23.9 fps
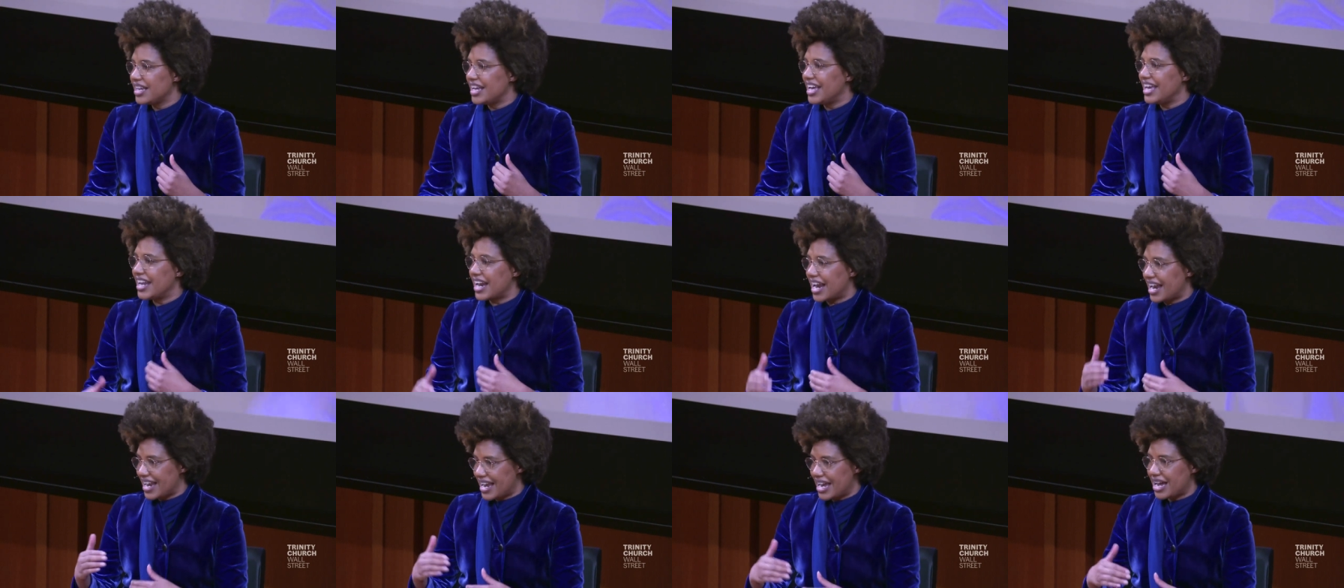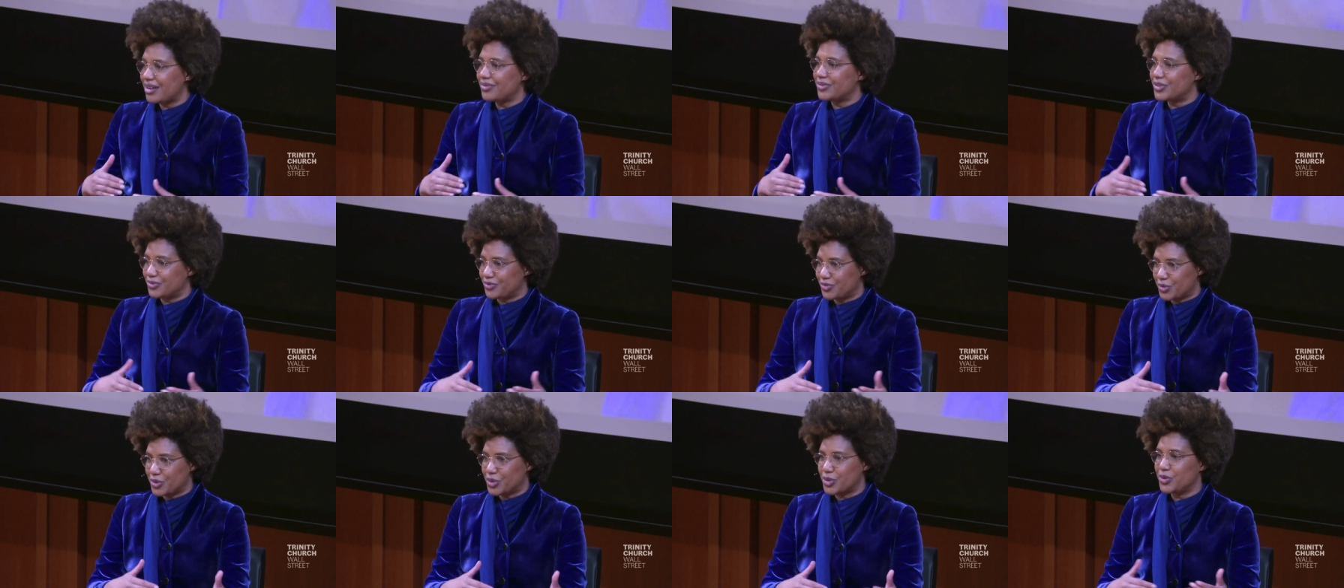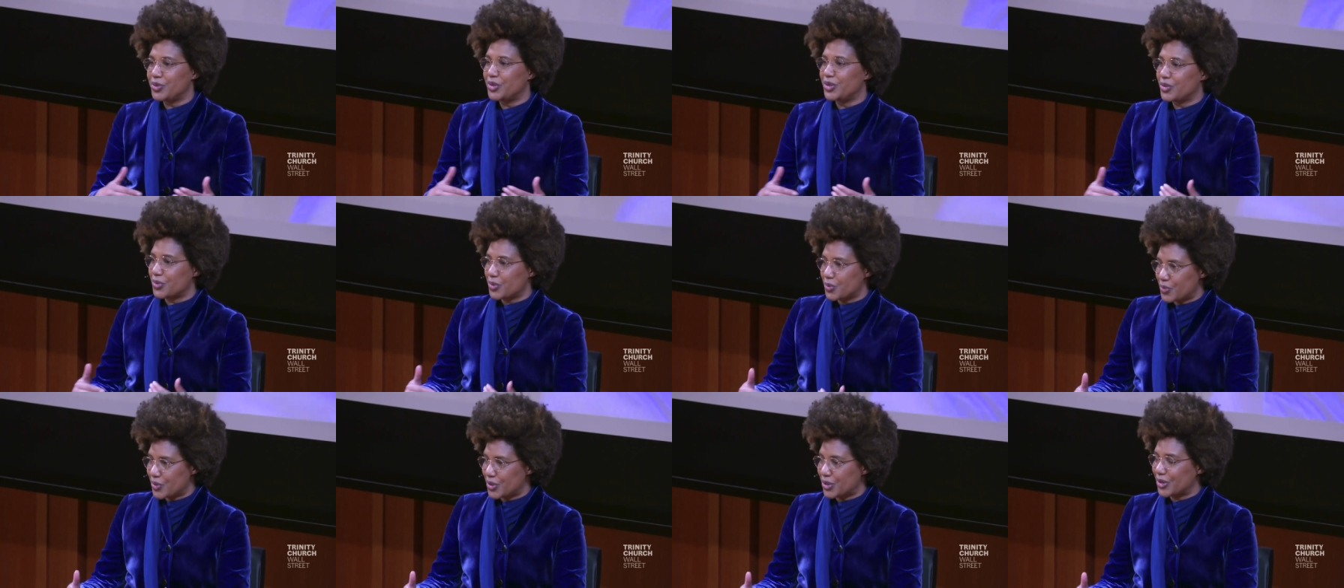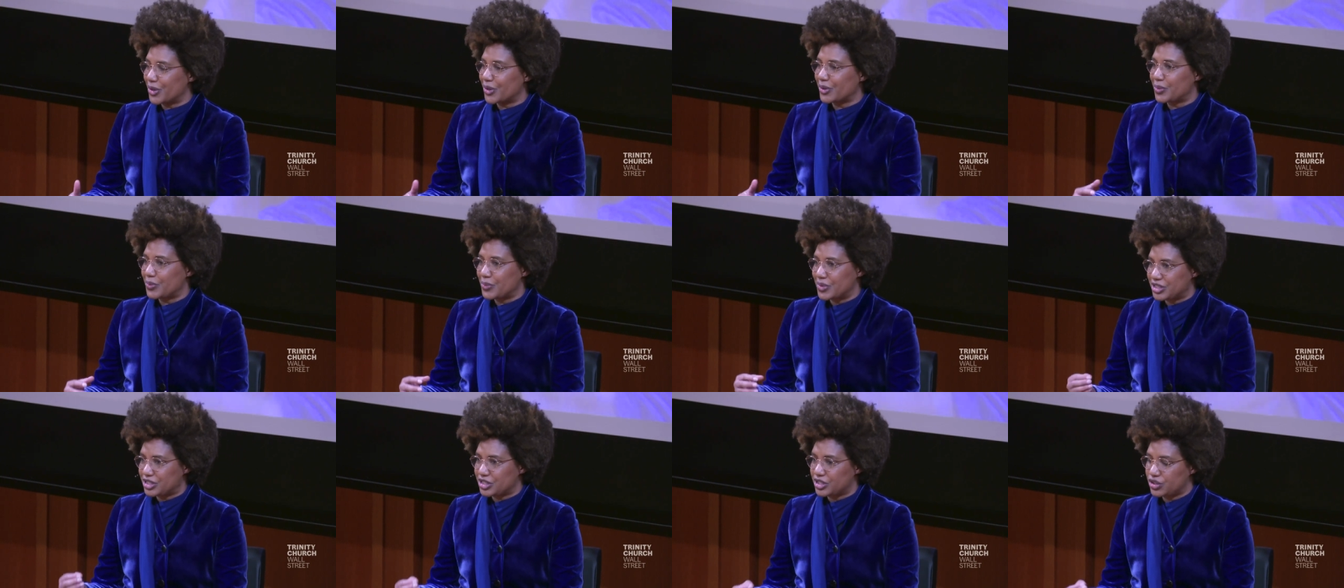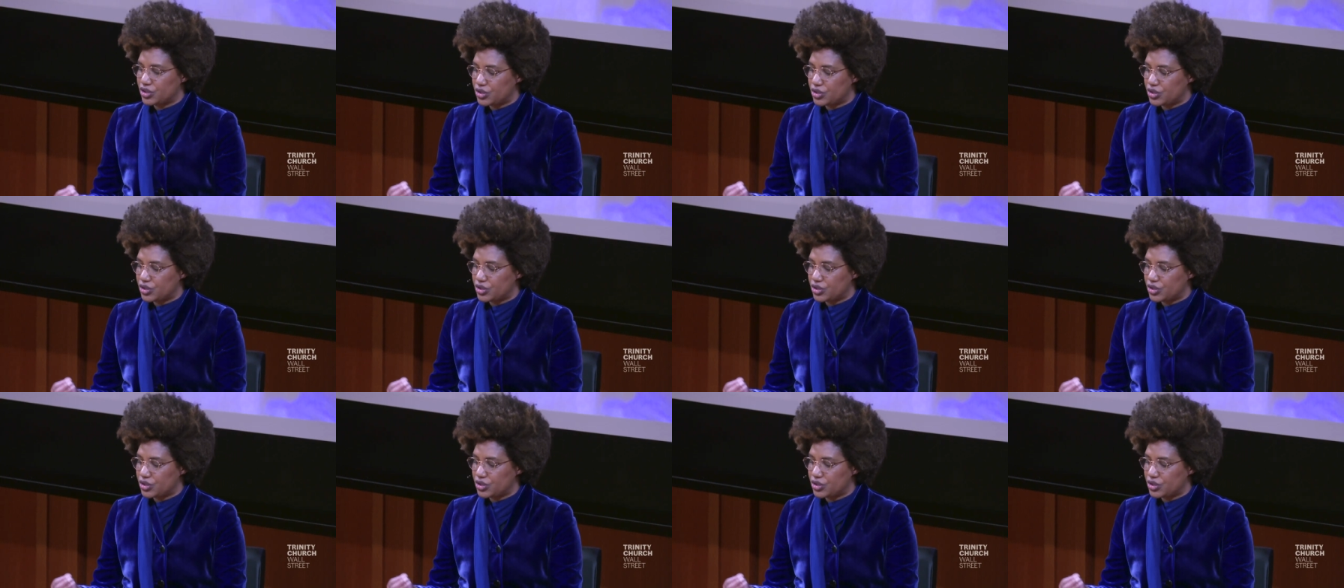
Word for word: and I have it for you in the work, which is